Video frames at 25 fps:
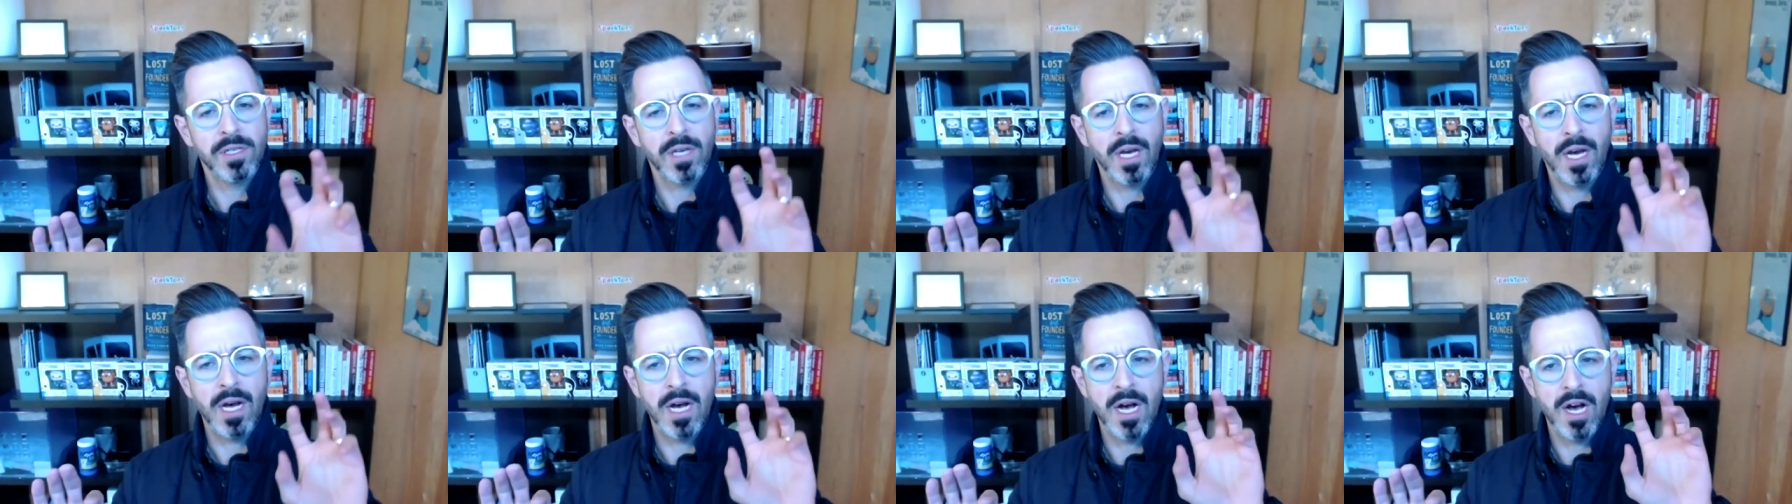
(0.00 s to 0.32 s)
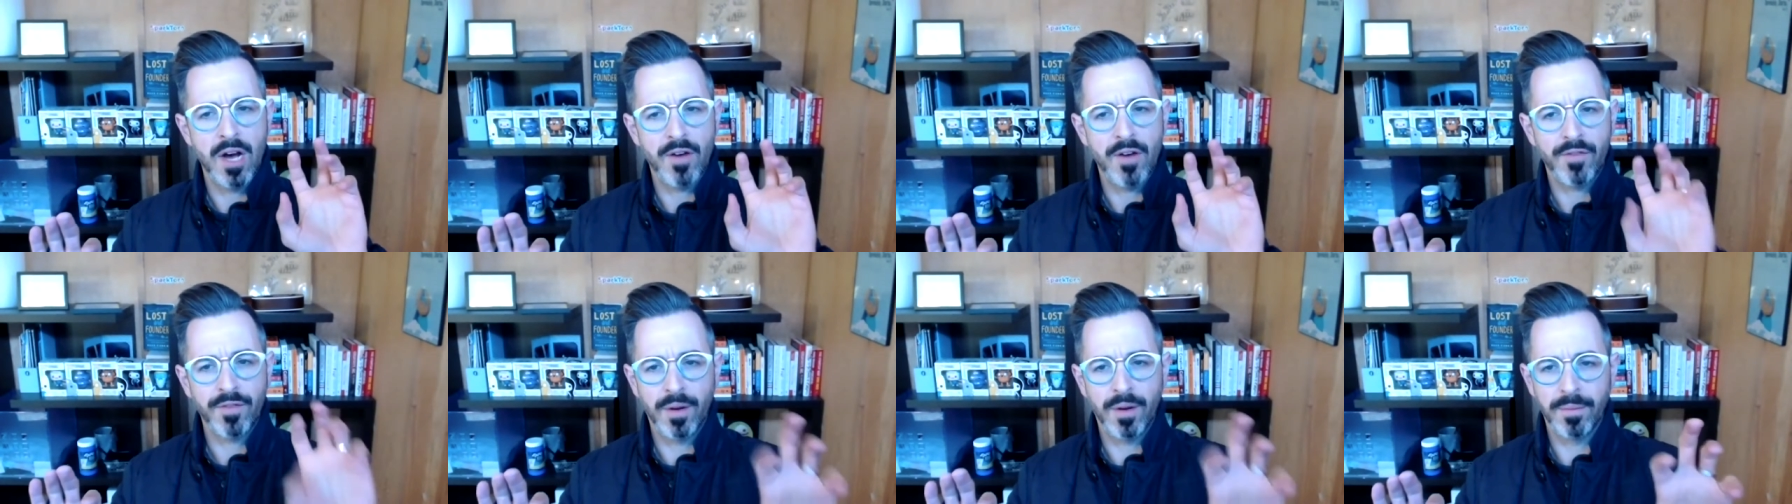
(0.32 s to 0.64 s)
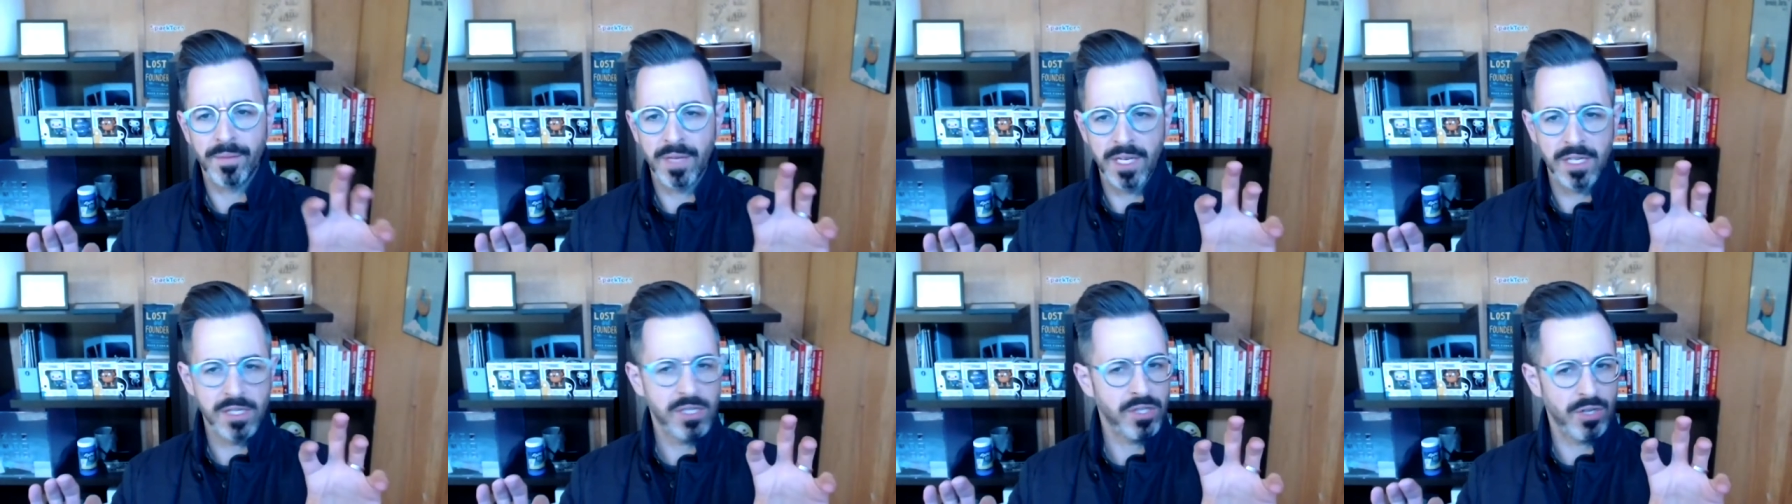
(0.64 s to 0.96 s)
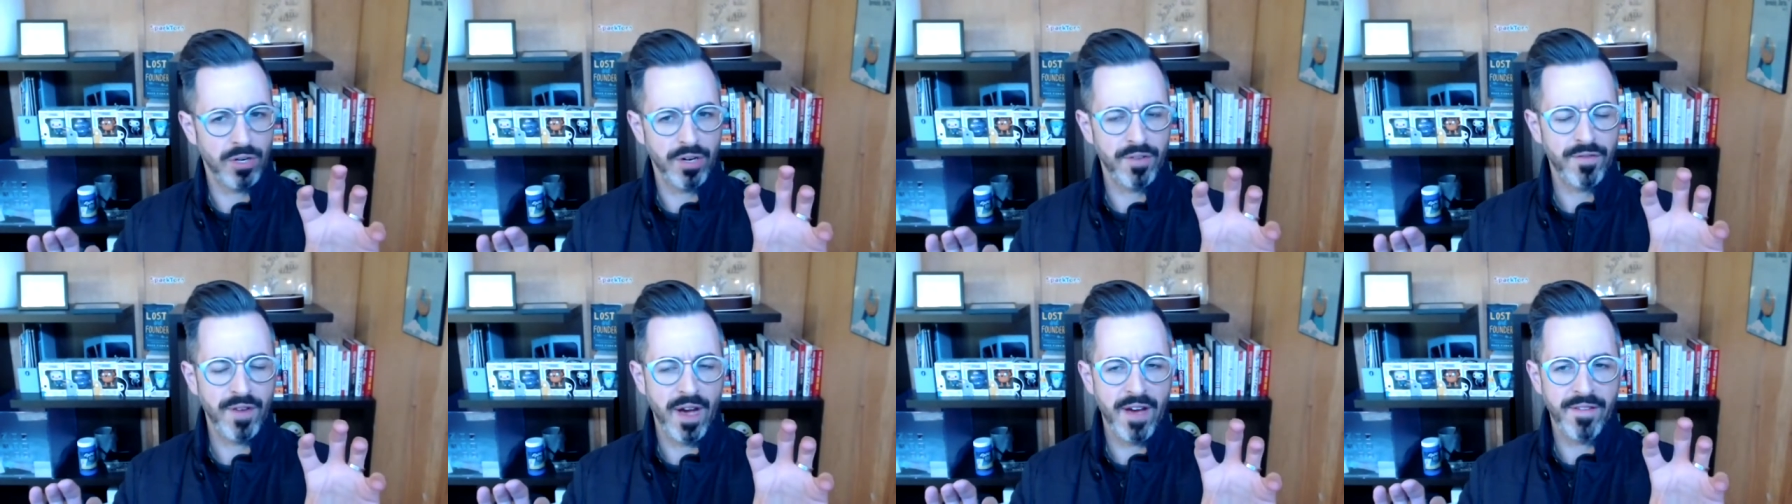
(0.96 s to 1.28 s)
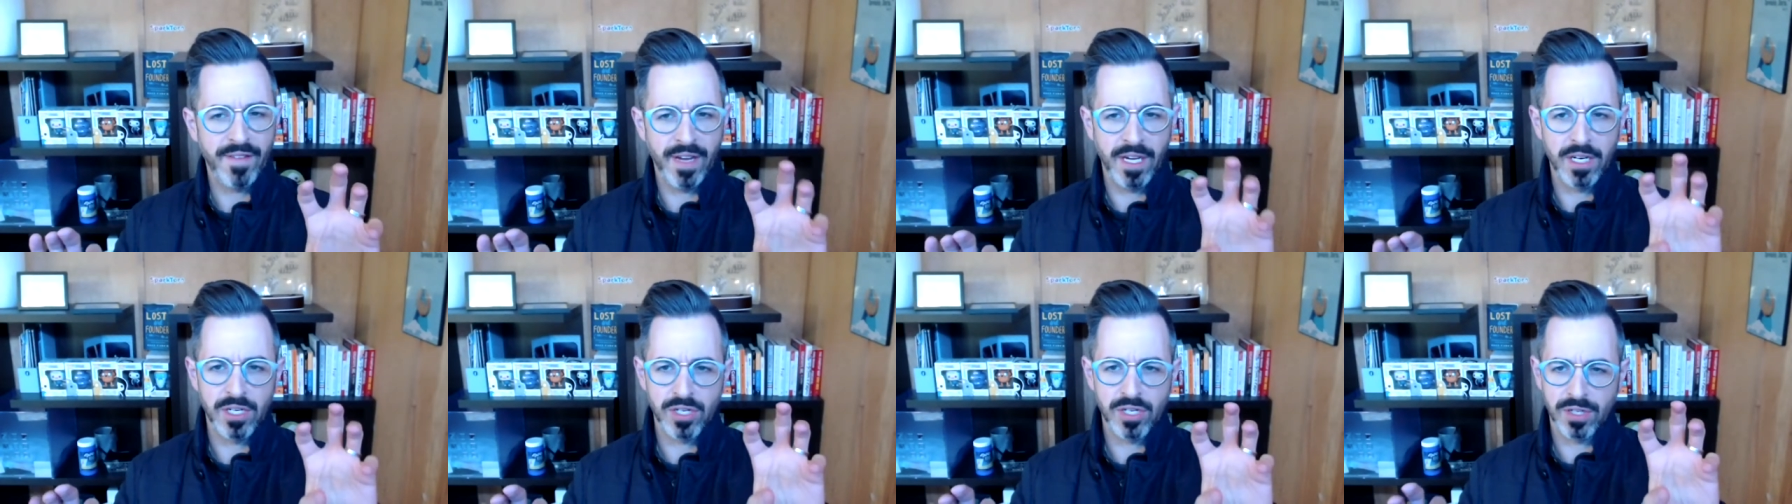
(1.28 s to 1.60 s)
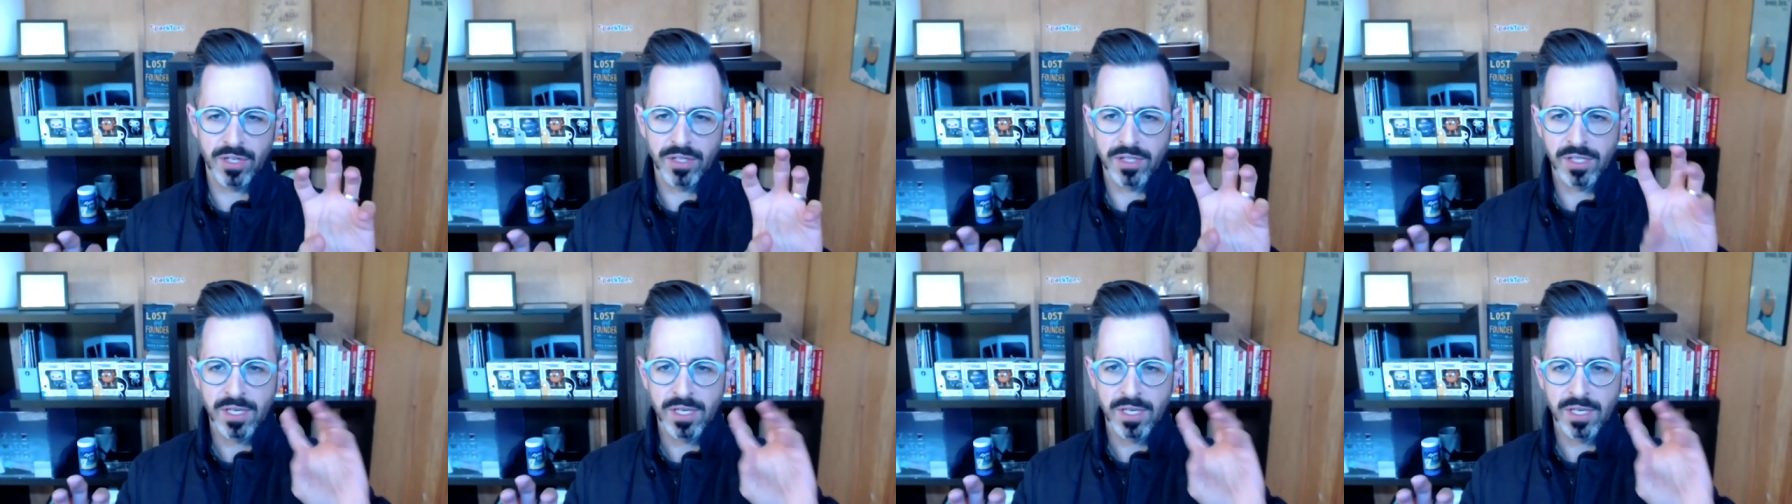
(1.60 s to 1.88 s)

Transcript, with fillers: uh, from these 35 angels.